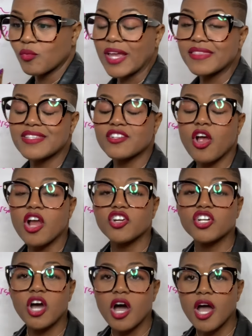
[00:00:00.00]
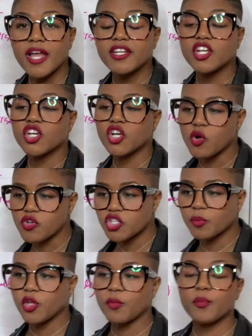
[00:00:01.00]
right? These are our
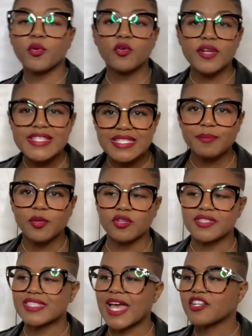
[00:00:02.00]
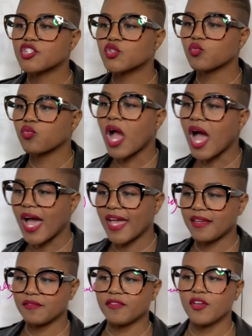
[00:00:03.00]
non-negotiable principles that
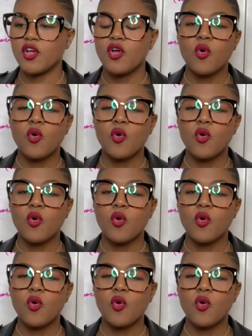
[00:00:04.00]
drive